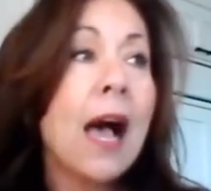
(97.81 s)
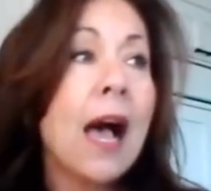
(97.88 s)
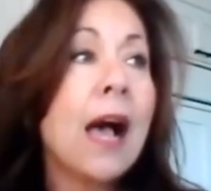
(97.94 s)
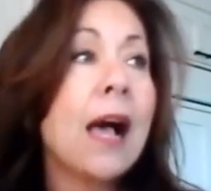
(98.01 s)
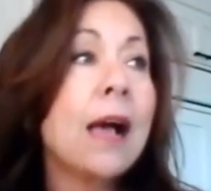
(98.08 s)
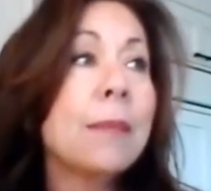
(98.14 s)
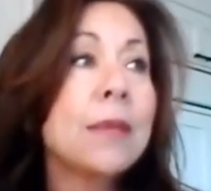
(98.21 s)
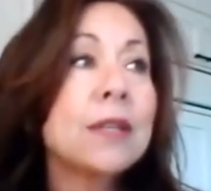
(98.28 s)

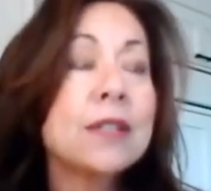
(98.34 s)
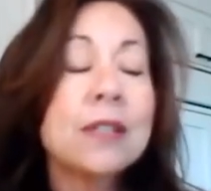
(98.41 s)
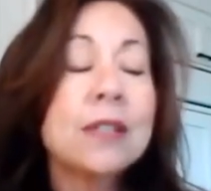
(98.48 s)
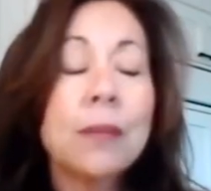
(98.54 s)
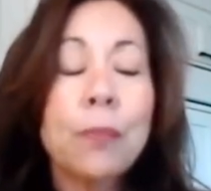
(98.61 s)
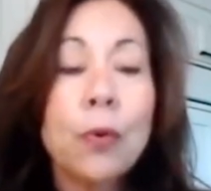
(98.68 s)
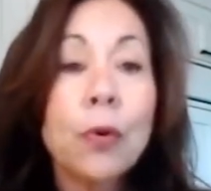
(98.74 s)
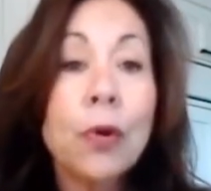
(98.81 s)
um,
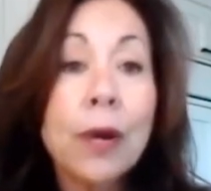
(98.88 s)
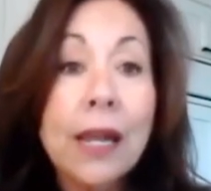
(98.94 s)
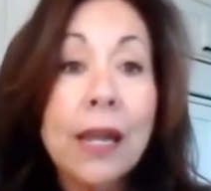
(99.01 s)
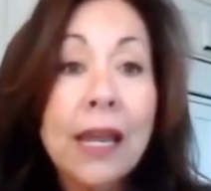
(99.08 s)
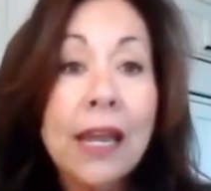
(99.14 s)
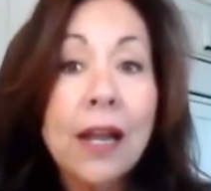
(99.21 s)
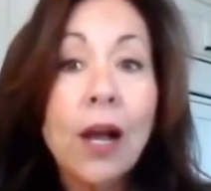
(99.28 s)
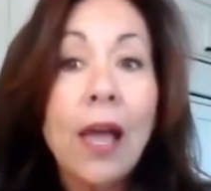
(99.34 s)

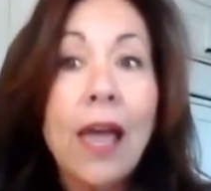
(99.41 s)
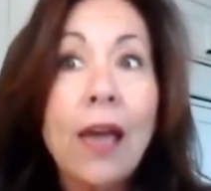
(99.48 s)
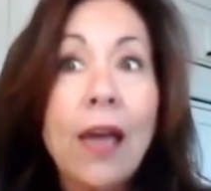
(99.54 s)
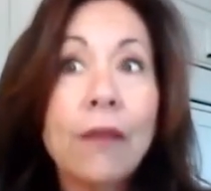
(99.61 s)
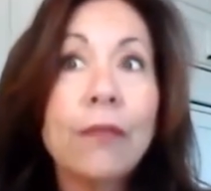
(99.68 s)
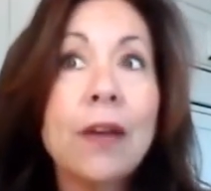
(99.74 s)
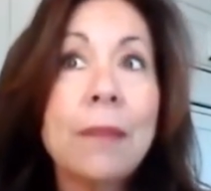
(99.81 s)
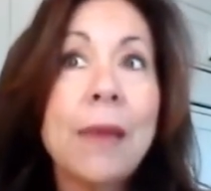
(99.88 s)
supporting
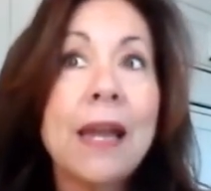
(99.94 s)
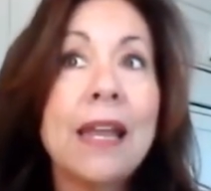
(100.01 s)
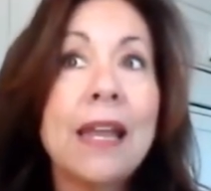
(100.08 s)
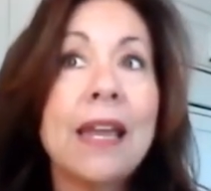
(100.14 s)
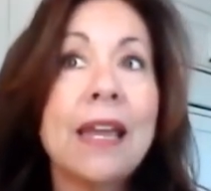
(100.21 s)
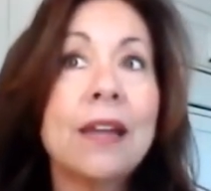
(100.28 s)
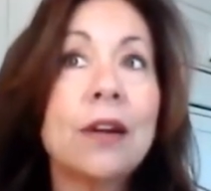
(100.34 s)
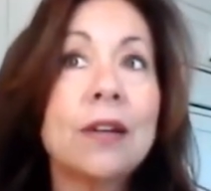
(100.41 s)

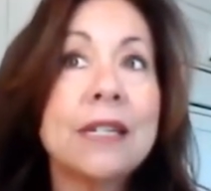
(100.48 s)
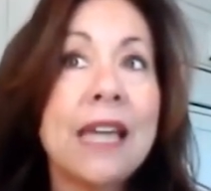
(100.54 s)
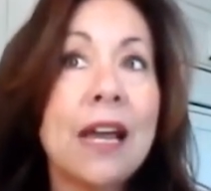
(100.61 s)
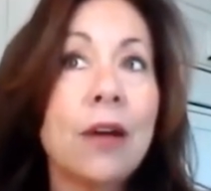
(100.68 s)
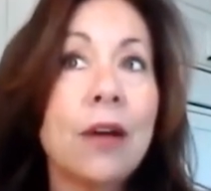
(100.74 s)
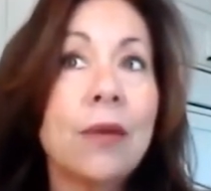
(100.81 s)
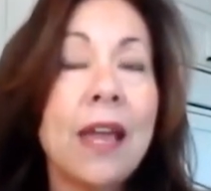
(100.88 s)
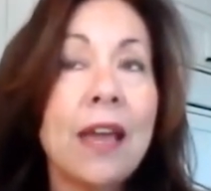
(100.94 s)
everybody in our
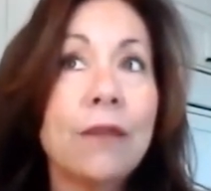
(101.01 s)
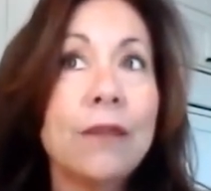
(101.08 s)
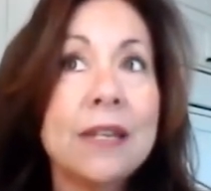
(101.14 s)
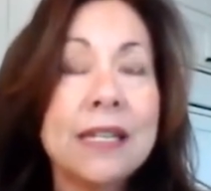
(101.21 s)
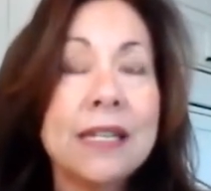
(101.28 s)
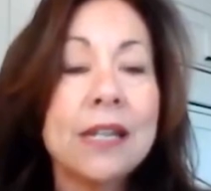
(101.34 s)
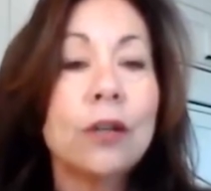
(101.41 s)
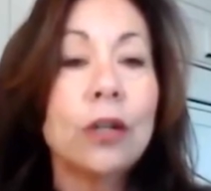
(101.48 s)
town,
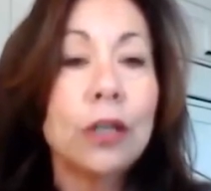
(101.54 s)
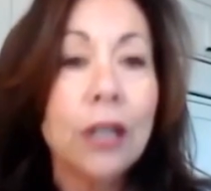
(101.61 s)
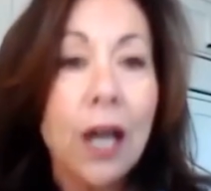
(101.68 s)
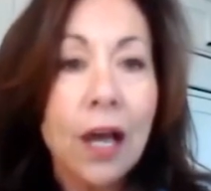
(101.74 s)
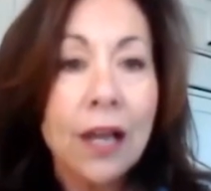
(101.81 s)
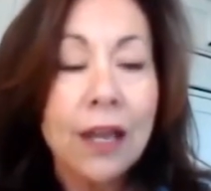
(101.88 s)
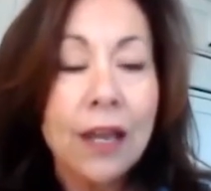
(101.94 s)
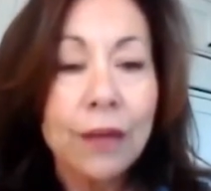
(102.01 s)
every single
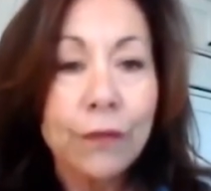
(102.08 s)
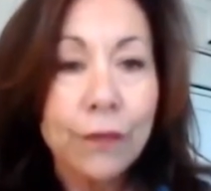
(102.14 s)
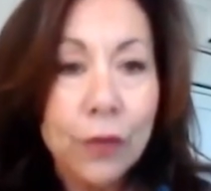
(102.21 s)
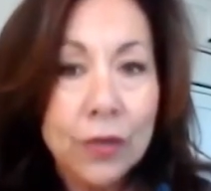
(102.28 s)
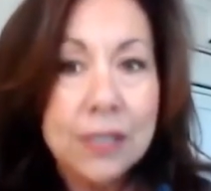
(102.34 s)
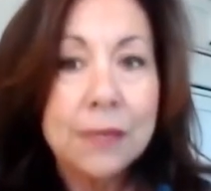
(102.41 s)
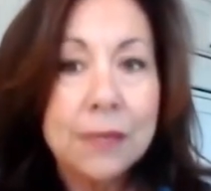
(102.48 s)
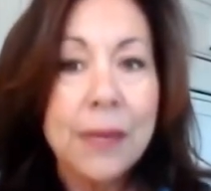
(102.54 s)
law
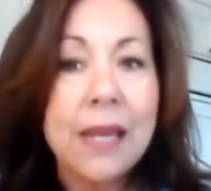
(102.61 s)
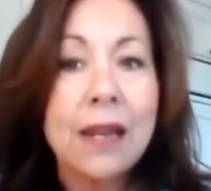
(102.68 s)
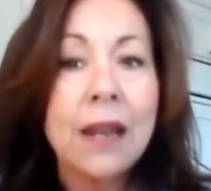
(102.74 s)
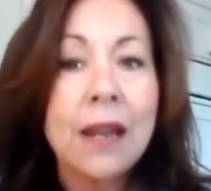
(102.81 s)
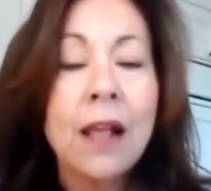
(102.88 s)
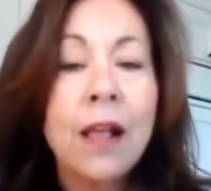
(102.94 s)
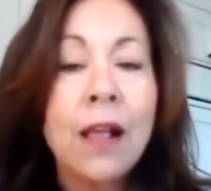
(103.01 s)
enforcement,